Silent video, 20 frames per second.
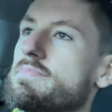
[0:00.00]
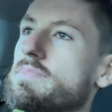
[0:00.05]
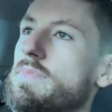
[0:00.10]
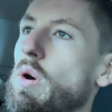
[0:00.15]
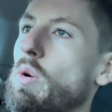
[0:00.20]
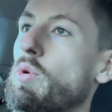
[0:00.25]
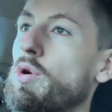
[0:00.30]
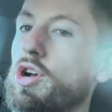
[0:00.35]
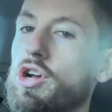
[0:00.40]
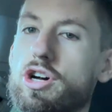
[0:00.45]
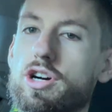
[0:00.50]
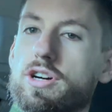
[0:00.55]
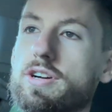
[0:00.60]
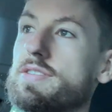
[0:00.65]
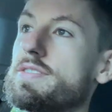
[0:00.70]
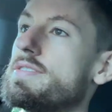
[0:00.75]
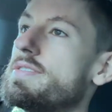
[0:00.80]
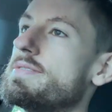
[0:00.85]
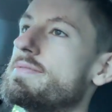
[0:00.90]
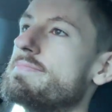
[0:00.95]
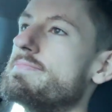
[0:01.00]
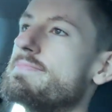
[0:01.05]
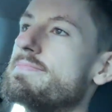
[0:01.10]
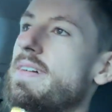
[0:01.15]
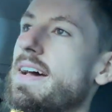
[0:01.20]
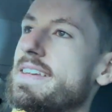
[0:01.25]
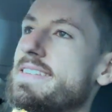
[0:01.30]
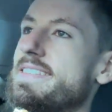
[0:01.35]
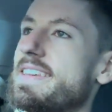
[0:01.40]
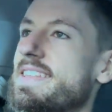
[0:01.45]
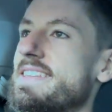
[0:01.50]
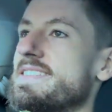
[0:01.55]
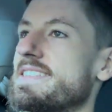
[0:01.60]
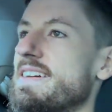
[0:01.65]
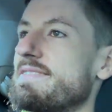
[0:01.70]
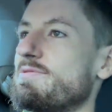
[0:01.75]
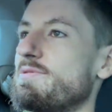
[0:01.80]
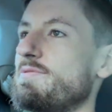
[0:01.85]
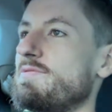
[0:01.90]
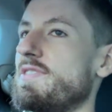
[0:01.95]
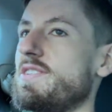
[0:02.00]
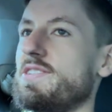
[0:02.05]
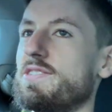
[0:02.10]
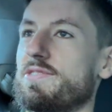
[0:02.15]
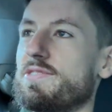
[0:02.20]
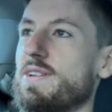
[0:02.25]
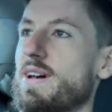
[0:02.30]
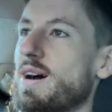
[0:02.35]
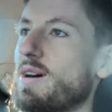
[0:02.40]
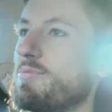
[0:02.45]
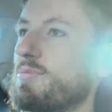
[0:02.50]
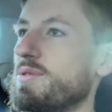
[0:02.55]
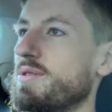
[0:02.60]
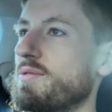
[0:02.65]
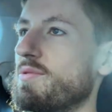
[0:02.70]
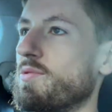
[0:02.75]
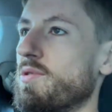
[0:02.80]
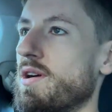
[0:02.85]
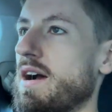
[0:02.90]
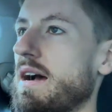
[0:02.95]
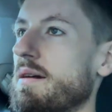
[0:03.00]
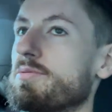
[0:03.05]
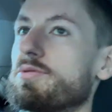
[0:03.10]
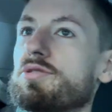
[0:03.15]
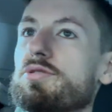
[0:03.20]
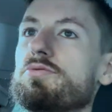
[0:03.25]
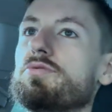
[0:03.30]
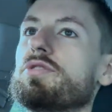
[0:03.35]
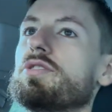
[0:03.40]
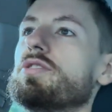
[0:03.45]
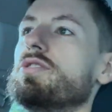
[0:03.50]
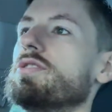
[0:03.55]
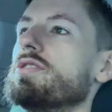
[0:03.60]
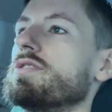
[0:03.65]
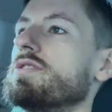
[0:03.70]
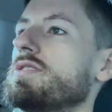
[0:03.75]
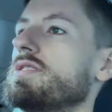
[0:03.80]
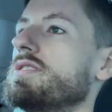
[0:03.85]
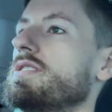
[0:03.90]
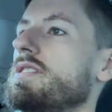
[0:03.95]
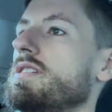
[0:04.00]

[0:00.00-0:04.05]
We're cooked. I say this every video now, but we're absolutely cooked.